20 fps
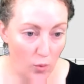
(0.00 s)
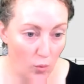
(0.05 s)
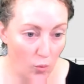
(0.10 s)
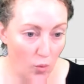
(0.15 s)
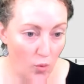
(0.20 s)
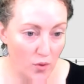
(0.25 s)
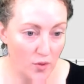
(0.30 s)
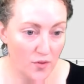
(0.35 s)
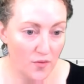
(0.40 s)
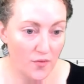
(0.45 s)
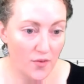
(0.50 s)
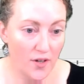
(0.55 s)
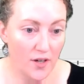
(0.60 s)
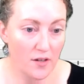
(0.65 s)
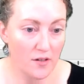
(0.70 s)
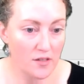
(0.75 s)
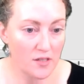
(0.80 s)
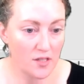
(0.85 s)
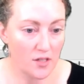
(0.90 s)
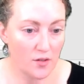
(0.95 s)

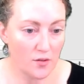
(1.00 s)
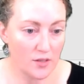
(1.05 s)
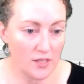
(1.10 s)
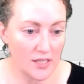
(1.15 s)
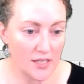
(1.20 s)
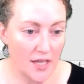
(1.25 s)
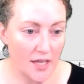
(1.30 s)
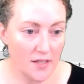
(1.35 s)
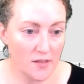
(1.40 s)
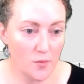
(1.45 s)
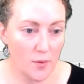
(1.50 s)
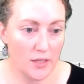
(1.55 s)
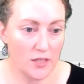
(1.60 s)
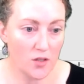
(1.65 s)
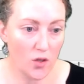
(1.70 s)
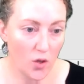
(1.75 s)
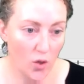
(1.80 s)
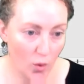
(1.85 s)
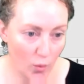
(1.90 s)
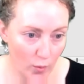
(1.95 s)
Waterford, the sales went
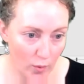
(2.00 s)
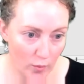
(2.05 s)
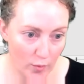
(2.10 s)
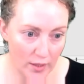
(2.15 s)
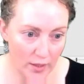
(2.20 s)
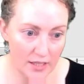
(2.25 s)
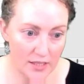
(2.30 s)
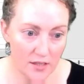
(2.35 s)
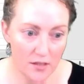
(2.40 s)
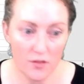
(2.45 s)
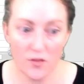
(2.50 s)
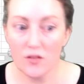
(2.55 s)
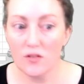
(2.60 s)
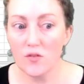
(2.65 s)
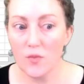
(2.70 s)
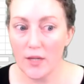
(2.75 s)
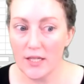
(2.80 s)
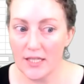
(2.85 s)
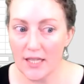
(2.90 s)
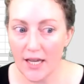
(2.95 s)
up a bit in
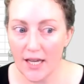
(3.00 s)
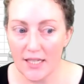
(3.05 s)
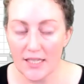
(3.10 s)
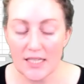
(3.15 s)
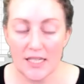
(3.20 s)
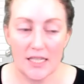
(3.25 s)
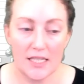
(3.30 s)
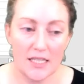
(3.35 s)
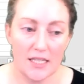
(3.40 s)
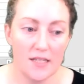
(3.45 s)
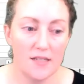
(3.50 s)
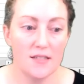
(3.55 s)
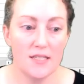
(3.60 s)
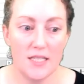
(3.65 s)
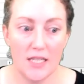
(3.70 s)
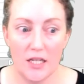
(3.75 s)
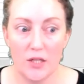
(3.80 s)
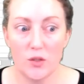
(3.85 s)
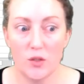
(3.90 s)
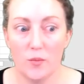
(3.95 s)
2018 and
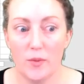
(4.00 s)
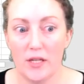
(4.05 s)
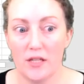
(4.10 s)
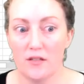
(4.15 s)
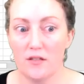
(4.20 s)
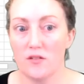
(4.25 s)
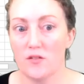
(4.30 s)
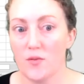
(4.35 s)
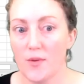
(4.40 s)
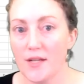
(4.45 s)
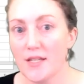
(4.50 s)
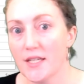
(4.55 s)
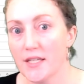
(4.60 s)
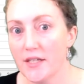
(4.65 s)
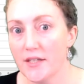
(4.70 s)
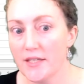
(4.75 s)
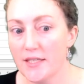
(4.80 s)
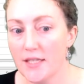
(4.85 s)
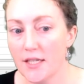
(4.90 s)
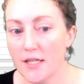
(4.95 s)
down a bit in
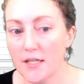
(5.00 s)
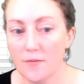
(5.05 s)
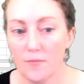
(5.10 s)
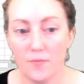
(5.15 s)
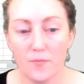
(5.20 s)
2019.